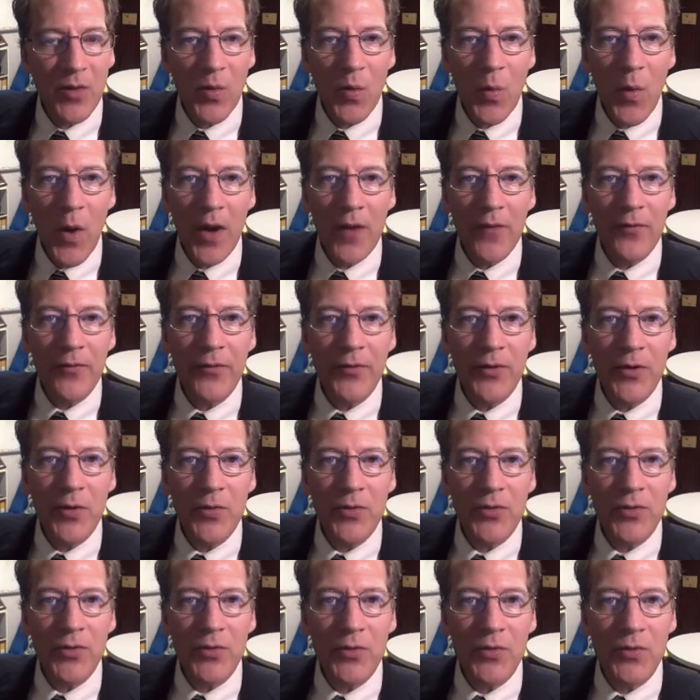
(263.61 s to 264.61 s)
way for
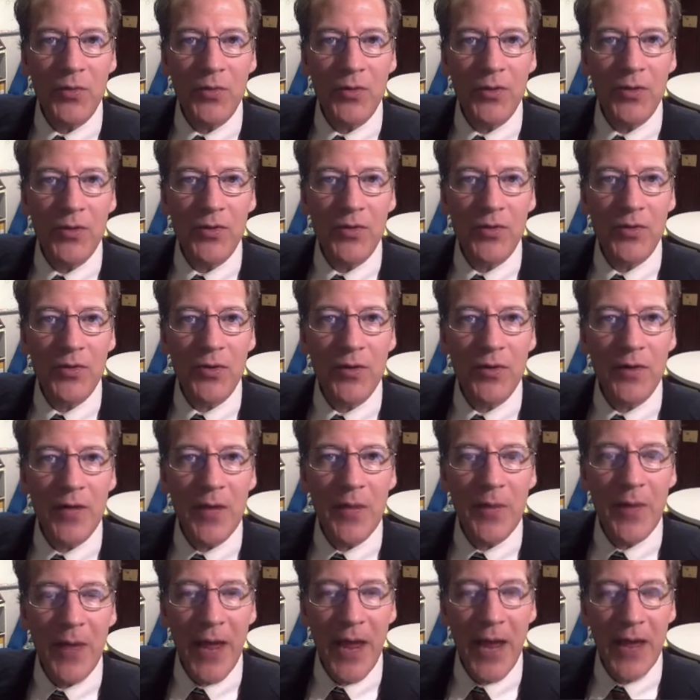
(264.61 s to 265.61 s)
you to sort of
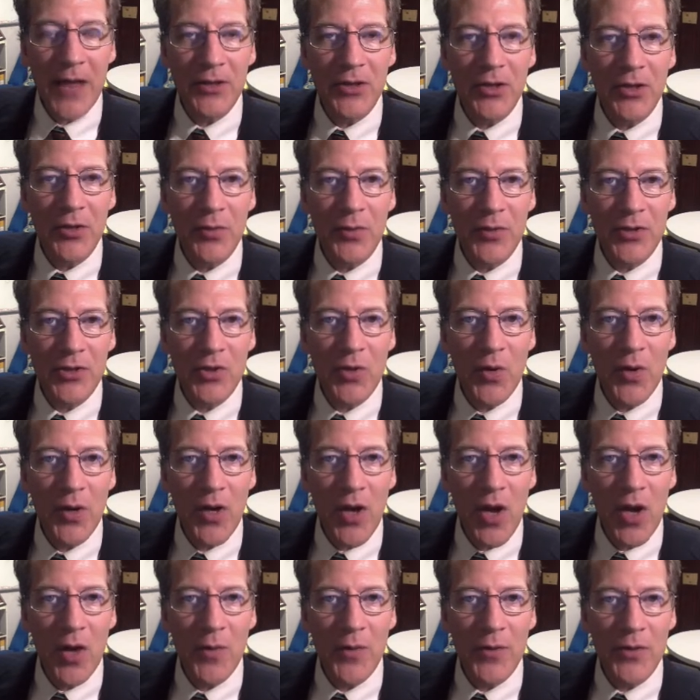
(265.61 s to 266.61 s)
keep a handle on what's
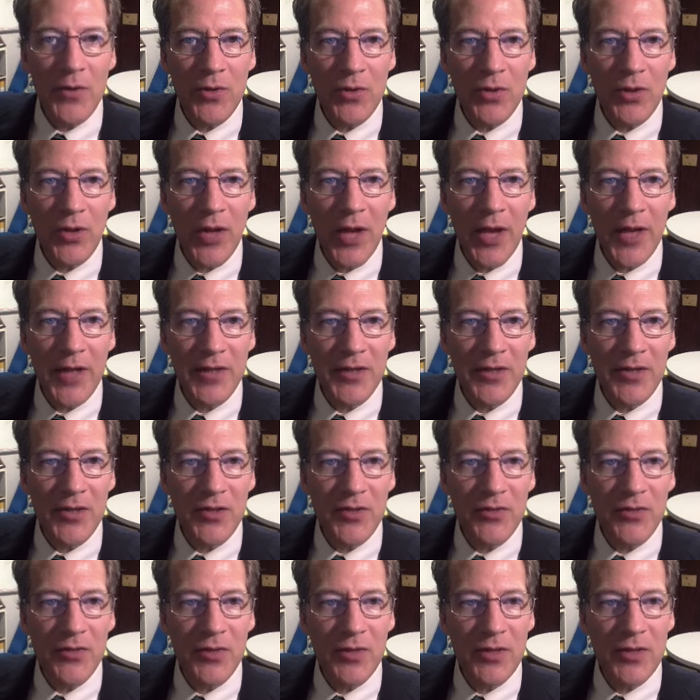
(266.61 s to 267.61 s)
going on with your
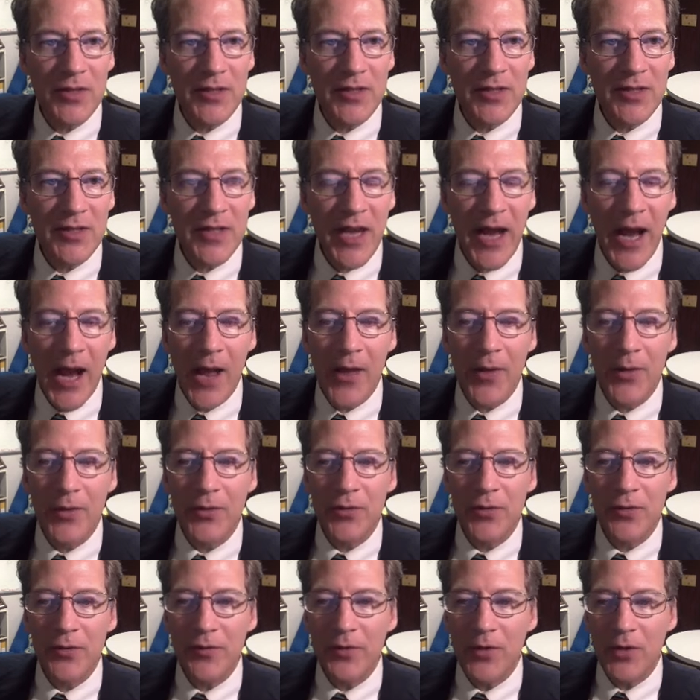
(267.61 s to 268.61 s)
classes is this
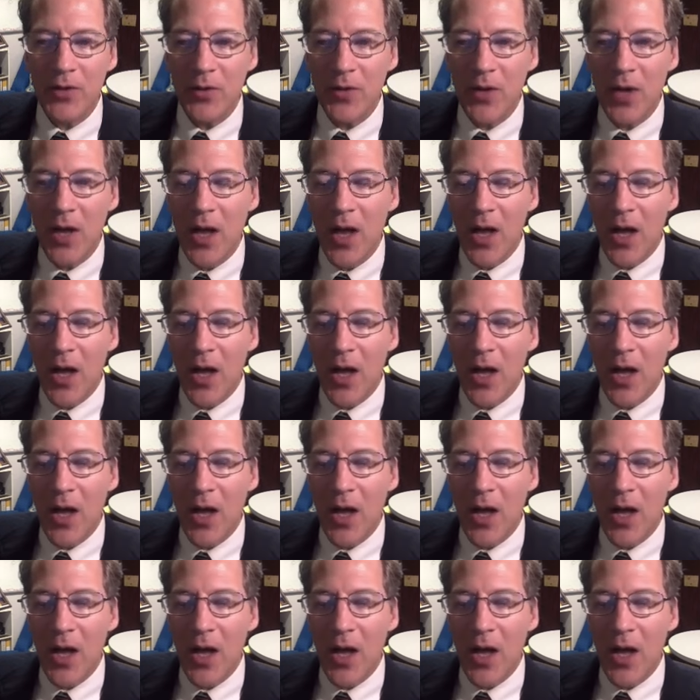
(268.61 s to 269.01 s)
calendar view.